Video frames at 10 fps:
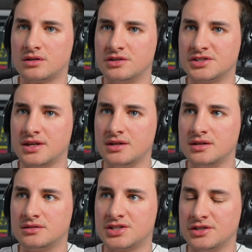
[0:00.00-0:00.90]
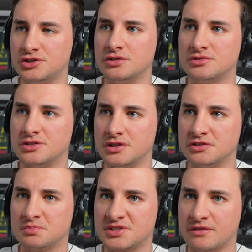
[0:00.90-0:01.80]
does he teach you to do
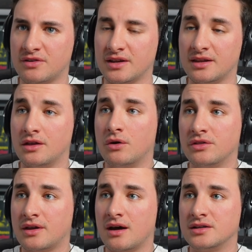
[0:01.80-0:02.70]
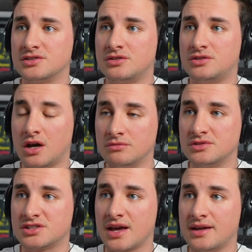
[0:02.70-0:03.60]
specifically that other guys don't
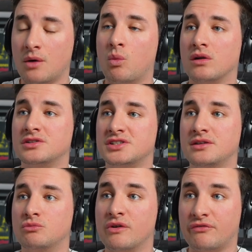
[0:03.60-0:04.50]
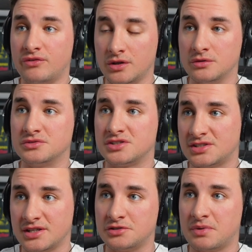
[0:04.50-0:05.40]
say? And what does he refuse to
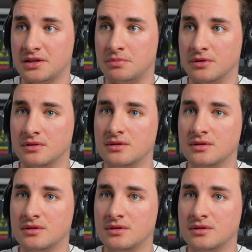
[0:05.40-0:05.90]
teach people?